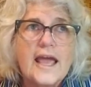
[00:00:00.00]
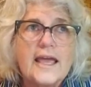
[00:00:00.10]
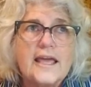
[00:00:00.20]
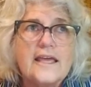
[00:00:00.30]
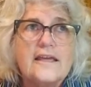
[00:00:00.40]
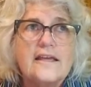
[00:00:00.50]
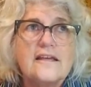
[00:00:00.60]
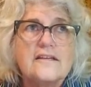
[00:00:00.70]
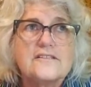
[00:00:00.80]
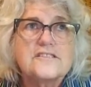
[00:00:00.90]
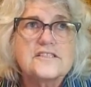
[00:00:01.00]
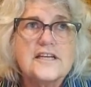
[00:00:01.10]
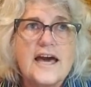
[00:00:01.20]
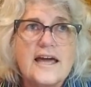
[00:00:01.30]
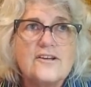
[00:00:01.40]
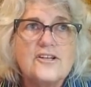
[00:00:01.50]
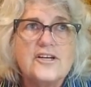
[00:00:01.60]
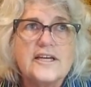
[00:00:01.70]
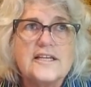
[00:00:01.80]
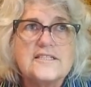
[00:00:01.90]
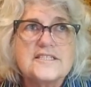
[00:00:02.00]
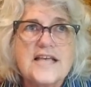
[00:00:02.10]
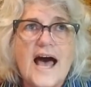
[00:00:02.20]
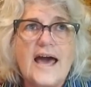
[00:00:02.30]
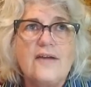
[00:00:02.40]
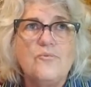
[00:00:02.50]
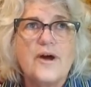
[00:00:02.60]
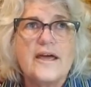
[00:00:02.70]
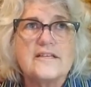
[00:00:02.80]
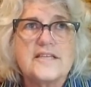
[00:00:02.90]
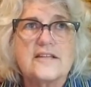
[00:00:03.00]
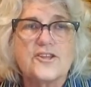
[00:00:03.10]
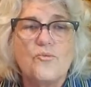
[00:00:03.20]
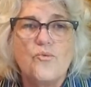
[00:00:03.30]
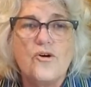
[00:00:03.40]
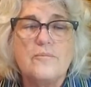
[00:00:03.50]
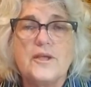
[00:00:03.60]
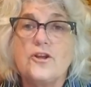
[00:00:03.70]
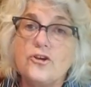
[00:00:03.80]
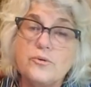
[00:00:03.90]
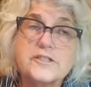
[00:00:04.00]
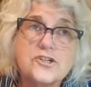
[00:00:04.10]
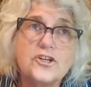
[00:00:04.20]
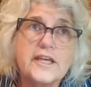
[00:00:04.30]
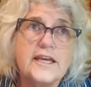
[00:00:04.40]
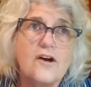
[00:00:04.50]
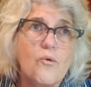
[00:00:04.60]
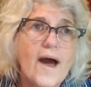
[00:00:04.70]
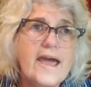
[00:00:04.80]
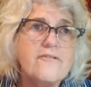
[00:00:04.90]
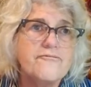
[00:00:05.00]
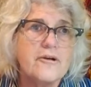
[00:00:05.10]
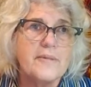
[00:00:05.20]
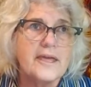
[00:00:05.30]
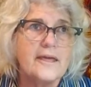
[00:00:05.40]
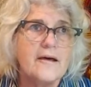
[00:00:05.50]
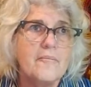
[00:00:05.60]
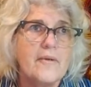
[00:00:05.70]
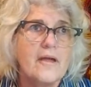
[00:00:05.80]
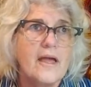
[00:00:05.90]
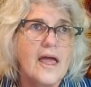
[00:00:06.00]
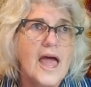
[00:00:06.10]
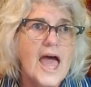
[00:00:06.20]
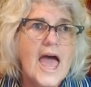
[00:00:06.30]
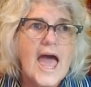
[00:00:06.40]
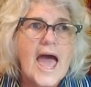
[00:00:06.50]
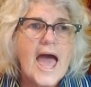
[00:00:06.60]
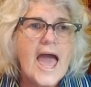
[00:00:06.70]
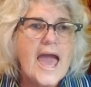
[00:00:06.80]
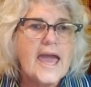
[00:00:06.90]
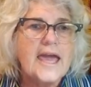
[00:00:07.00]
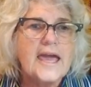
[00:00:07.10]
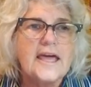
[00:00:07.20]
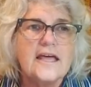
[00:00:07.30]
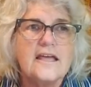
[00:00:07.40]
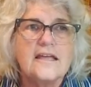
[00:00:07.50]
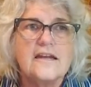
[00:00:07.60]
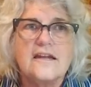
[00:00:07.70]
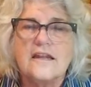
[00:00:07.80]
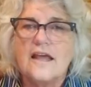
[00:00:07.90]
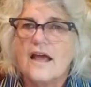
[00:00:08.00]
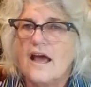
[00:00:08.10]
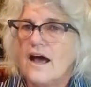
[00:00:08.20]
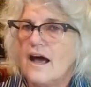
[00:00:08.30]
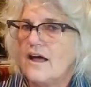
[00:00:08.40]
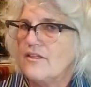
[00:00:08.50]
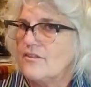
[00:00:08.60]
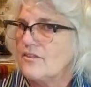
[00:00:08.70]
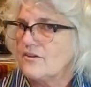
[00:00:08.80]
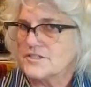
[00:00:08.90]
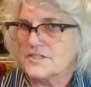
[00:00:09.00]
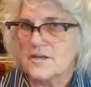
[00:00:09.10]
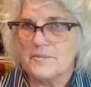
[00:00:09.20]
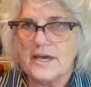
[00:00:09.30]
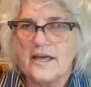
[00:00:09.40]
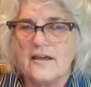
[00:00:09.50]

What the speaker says: is kind of looking sideways at the woman who is looking away from him. And there's some kind